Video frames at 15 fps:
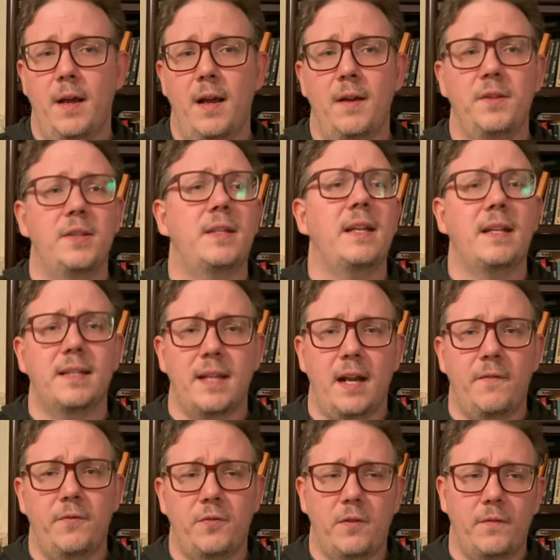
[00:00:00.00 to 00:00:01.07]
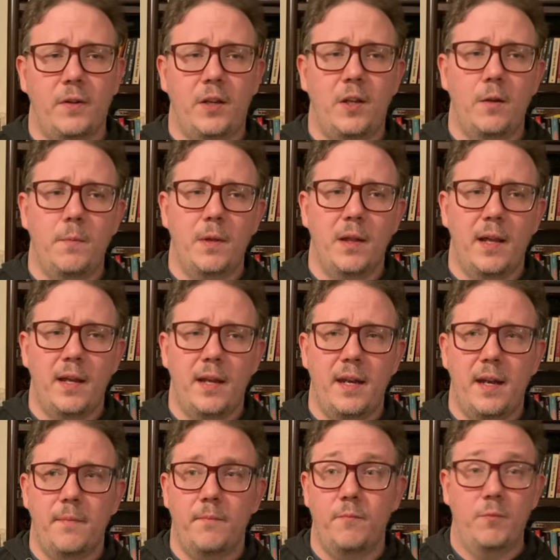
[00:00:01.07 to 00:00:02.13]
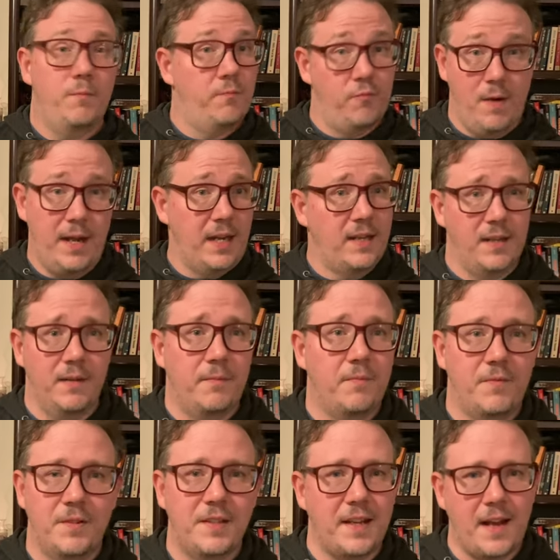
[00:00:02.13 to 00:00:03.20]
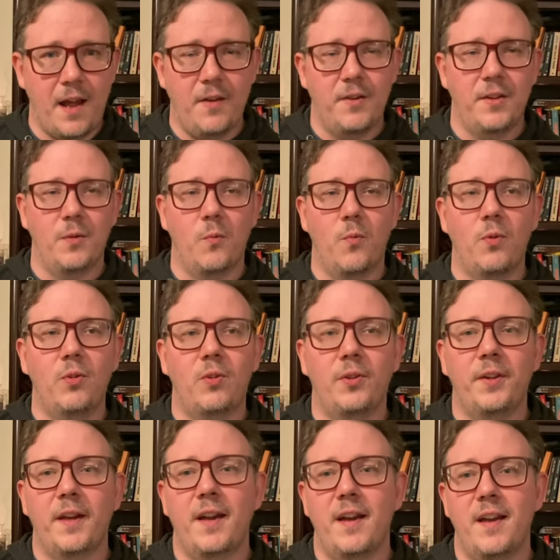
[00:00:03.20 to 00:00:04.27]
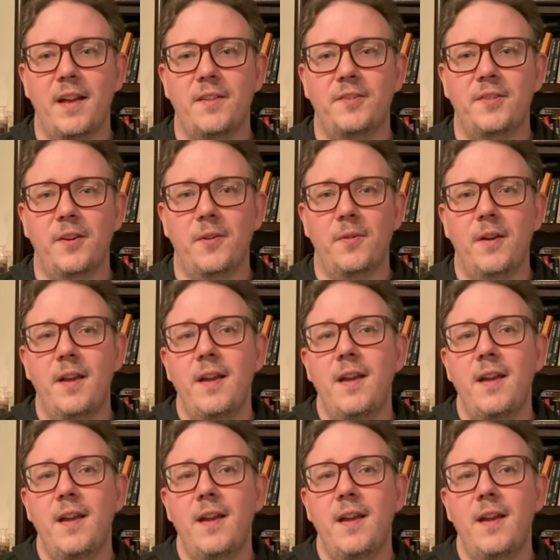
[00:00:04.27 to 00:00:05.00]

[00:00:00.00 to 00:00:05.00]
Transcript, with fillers: uh, just things that I've sort of accumulated and ready to send out into the world. Uh, and so